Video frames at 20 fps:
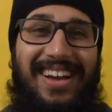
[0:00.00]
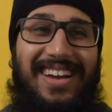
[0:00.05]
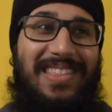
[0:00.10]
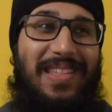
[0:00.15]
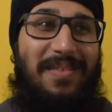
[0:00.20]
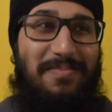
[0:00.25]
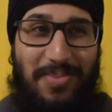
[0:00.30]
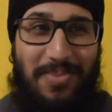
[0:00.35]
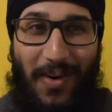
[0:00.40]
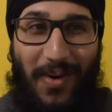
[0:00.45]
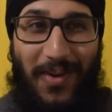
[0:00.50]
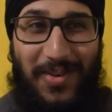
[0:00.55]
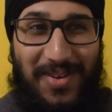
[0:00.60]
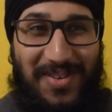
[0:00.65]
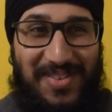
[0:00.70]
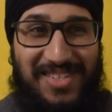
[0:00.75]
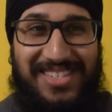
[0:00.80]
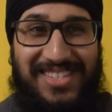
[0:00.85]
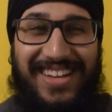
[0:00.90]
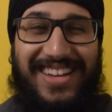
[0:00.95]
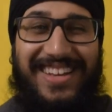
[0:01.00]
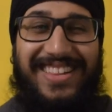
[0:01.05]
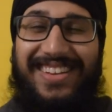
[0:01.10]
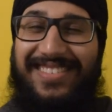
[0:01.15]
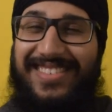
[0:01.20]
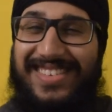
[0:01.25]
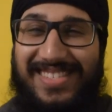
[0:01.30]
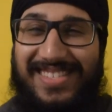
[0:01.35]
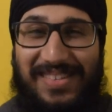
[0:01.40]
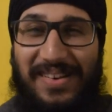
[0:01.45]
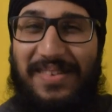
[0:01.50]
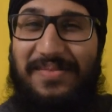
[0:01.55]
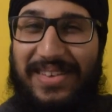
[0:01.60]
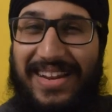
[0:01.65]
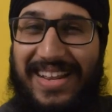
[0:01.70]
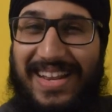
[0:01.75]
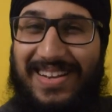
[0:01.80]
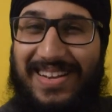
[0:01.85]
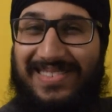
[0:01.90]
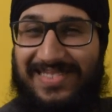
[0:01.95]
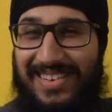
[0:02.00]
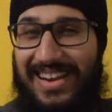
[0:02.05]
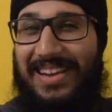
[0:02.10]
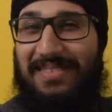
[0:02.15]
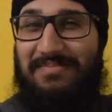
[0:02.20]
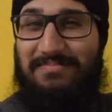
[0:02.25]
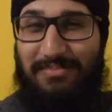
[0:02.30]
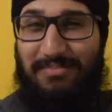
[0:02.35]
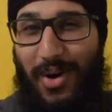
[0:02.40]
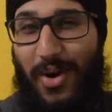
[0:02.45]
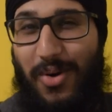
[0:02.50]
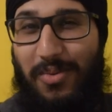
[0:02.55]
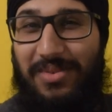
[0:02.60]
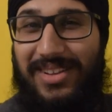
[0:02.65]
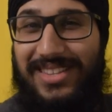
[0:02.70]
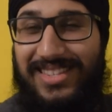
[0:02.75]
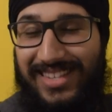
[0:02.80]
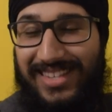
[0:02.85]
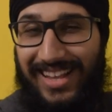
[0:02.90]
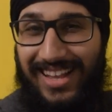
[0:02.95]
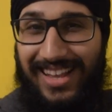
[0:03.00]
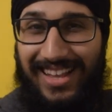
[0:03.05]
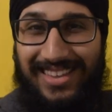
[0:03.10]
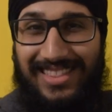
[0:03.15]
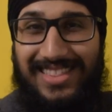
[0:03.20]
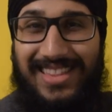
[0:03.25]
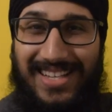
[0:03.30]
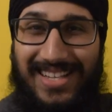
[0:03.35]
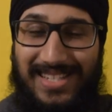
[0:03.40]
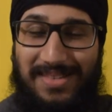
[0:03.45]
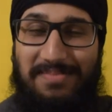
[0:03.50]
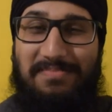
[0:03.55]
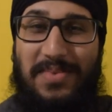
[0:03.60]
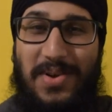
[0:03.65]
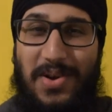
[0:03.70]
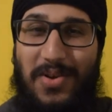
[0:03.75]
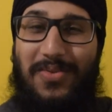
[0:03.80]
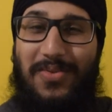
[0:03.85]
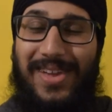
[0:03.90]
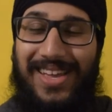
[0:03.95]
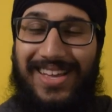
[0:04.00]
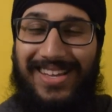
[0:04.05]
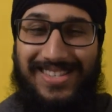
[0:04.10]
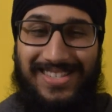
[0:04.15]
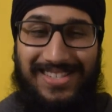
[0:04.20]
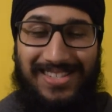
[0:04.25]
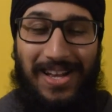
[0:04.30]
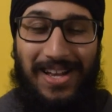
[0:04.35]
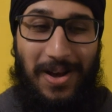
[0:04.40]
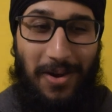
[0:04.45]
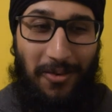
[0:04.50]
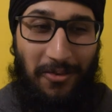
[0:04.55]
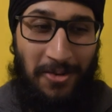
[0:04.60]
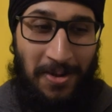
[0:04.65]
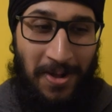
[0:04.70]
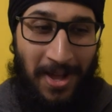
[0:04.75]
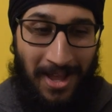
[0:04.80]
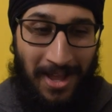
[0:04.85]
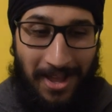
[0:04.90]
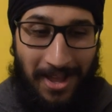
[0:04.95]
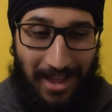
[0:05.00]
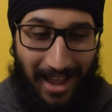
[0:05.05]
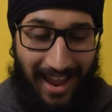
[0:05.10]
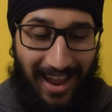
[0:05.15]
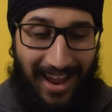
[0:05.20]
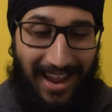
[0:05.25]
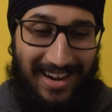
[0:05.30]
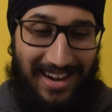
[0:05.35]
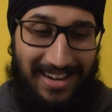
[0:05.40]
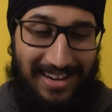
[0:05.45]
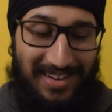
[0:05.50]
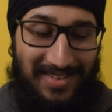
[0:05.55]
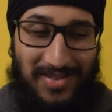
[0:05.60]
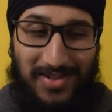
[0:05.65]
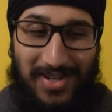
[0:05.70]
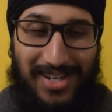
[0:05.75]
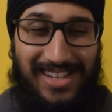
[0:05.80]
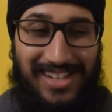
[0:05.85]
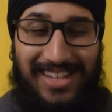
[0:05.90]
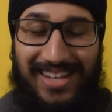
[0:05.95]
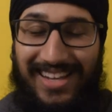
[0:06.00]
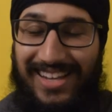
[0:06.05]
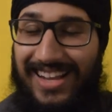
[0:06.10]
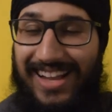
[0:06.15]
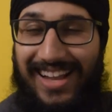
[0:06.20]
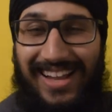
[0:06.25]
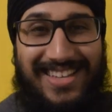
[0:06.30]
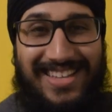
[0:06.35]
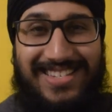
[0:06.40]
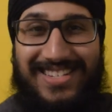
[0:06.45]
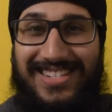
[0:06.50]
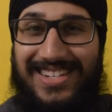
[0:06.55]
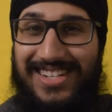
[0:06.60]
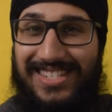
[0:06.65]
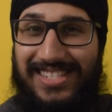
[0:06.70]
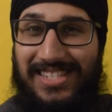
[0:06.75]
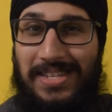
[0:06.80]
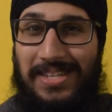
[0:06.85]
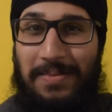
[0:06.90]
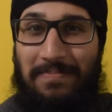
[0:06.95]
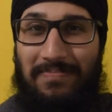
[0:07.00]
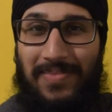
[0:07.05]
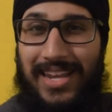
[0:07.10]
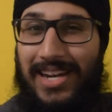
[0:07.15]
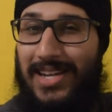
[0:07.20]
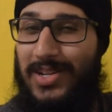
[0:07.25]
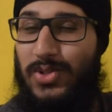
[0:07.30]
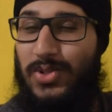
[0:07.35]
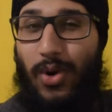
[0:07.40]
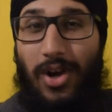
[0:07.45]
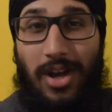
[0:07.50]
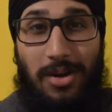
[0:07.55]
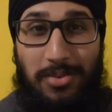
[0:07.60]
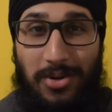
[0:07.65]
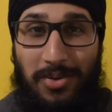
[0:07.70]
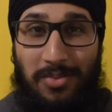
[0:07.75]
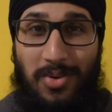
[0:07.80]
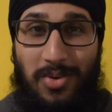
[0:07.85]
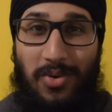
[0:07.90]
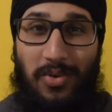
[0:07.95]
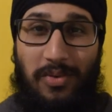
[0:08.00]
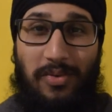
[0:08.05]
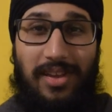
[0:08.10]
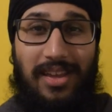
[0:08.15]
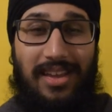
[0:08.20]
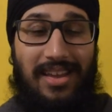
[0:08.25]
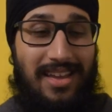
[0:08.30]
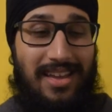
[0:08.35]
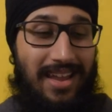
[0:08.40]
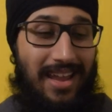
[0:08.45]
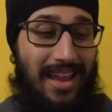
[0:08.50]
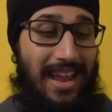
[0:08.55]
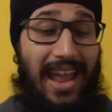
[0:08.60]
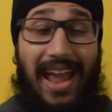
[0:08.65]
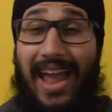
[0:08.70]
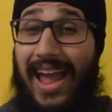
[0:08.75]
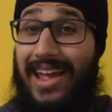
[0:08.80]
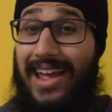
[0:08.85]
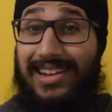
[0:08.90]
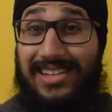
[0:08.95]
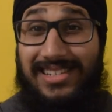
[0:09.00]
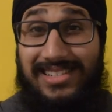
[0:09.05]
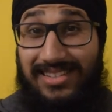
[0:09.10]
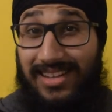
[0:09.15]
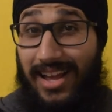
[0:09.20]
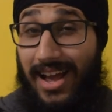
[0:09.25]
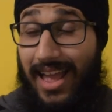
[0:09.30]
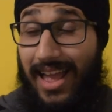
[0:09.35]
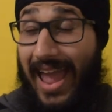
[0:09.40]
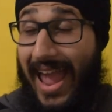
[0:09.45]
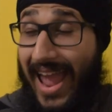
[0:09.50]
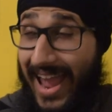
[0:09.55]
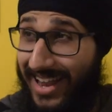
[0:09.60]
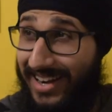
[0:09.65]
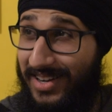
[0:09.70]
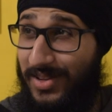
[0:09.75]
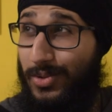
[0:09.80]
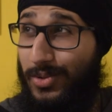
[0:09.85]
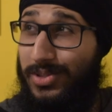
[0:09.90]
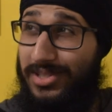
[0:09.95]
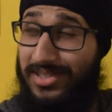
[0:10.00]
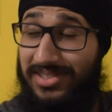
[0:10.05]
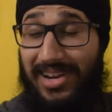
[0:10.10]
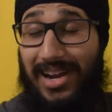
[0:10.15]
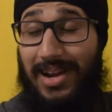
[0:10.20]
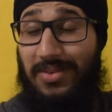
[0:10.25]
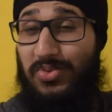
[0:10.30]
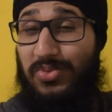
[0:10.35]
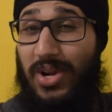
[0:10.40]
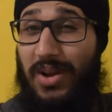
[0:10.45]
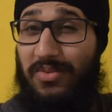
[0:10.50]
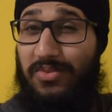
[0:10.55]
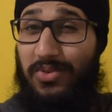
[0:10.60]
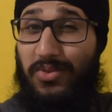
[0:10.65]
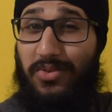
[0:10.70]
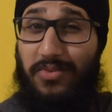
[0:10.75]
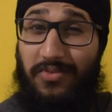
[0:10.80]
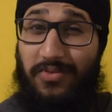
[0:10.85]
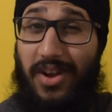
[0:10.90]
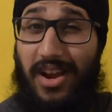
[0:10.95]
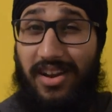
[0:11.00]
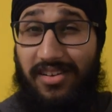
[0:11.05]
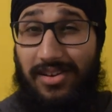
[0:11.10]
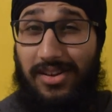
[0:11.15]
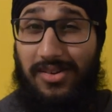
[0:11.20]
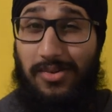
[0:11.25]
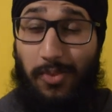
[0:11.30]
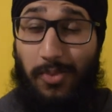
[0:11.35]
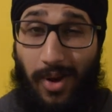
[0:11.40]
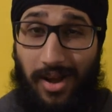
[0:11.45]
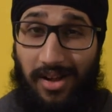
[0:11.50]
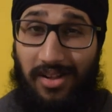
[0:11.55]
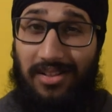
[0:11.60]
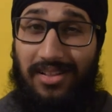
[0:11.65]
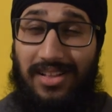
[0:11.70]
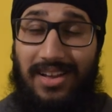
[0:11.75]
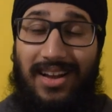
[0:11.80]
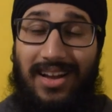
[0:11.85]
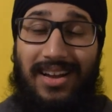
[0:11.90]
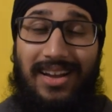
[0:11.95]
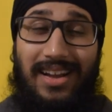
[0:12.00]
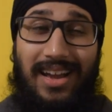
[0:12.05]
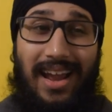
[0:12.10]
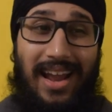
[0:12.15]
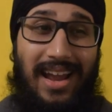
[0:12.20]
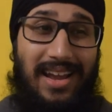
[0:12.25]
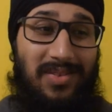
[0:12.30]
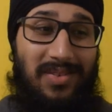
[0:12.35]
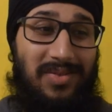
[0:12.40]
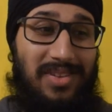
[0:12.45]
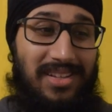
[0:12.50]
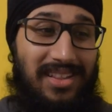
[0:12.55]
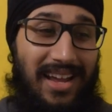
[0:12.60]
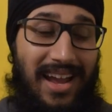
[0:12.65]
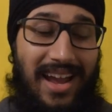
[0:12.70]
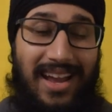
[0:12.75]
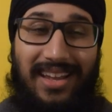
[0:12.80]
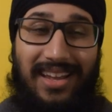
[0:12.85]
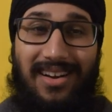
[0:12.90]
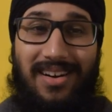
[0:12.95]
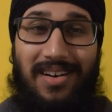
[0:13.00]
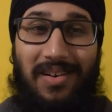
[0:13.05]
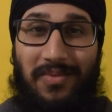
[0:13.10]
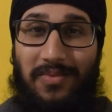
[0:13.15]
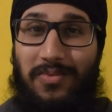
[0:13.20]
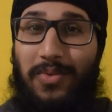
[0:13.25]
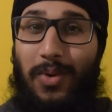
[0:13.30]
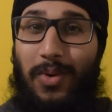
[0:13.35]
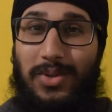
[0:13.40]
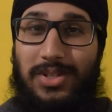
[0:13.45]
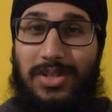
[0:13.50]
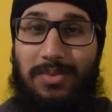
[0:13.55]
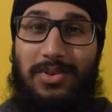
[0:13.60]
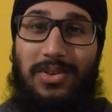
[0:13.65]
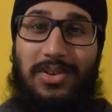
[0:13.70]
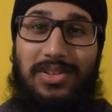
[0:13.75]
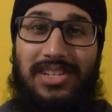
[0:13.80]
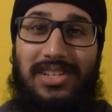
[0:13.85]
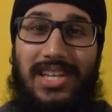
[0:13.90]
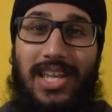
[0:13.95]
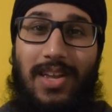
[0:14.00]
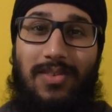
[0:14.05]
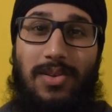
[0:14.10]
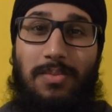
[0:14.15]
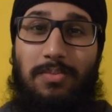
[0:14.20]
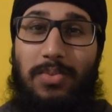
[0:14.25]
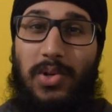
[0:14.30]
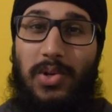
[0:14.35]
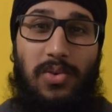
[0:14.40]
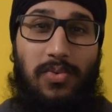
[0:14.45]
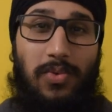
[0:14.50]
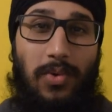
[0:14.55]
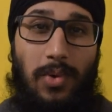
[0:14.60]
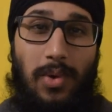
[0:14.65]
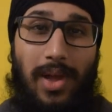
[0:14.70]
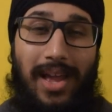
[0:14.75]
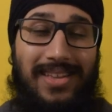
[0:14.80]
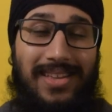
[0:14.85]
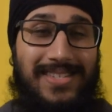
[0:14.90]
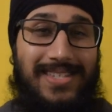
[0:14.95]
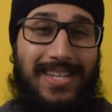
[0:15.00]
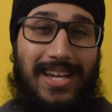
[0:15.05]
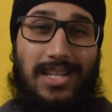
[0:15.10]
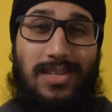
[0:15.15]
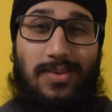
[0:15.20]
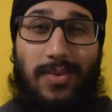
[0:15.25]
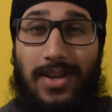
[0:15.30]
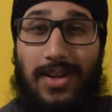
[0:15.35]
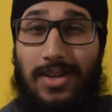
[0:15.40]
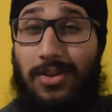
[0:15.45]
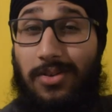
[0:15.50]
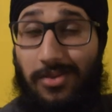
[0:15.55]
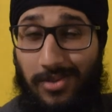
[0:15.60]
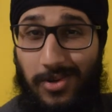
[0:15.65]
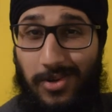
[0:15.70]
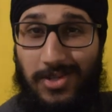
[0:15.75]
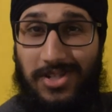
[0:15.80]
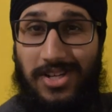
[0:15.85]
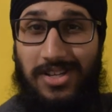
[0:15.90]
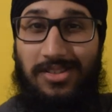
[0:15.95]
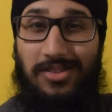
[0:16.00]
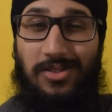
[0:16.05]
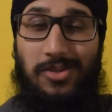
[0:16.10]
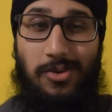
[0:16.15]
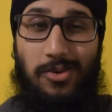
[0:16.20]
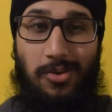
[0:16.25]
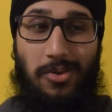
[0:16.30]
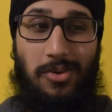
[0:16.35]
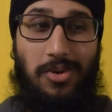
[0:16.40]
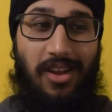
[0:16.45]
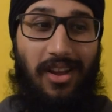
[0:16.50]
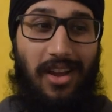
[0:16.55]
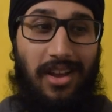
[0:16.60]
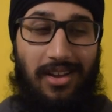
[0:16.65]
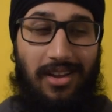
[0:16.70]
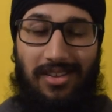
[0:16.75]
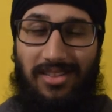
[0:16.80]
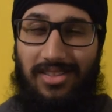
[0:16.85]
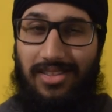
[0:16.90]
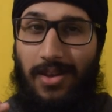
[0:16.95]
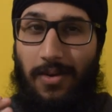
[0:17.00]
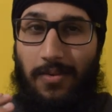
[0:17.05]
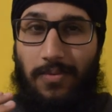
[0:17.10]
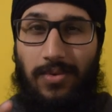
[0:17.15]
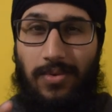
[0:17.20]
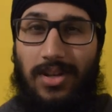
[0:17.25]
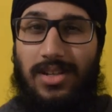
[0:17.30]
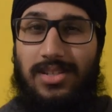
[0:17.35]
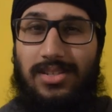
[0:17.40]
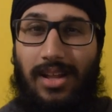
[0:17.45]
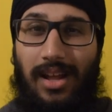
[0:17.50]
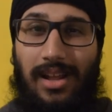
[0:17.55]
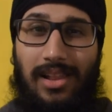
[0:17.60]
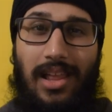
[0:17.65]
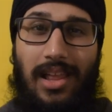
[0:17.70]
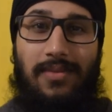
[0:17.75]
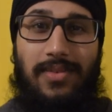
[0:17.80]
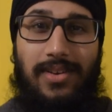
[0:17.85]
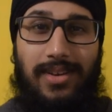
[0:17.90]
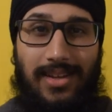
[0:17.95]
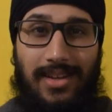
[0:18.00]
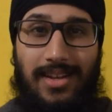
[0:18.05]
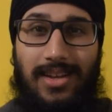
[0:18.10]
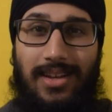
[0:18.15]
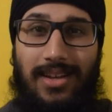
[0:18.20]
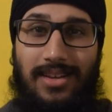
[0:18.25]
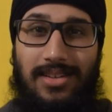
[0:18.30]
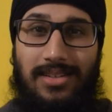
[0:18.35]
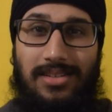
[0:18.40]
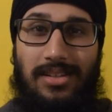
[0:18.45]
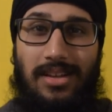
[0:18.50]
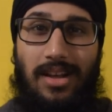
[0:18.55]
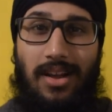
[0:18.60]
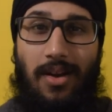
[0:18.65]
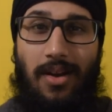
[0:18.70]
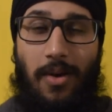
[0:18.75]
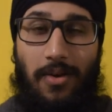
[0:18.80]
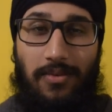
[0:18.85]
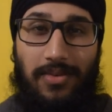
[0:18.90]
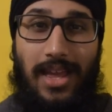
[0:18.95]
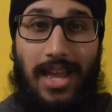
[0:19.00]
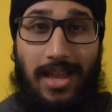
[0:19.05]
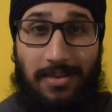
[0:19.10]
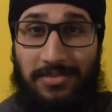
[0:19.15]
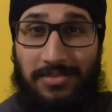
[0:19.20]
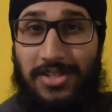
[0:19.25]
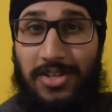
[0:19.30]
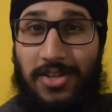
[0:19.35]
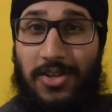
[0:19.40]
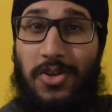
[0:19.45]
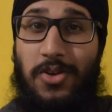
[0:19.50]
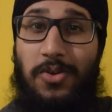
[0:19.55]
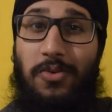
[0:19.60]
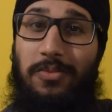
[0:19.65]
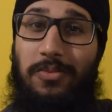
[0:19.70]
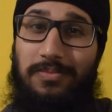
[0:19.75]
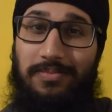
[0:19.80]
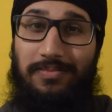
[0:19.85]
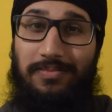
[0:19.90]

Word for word: The portal scene, there are so many great moments in this movie itself, and really is just an enjoyable movie. It handles, handles time travel very well, and really I can't fault it because it gives a beautiful and satisfying conclusion to the first 11 years of the MCU.